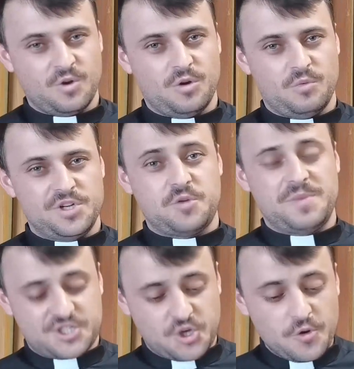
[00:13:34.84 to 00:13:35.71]
We should
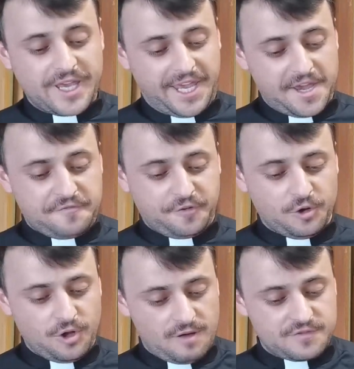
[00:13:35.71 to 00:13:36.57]
be so
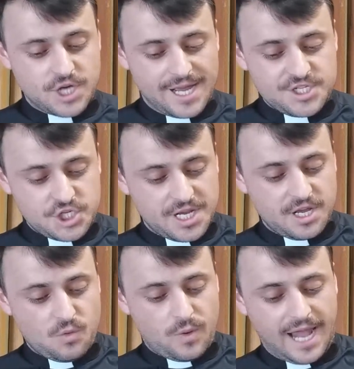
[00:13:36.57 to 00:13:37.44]
careful of
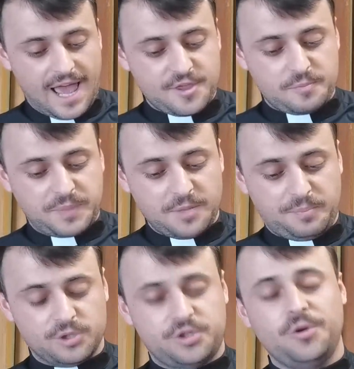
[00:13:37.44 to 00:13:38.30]
judging what other
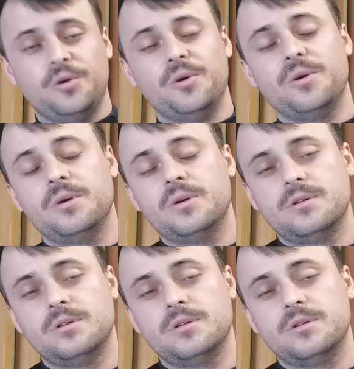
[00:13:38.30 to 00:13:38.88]
people do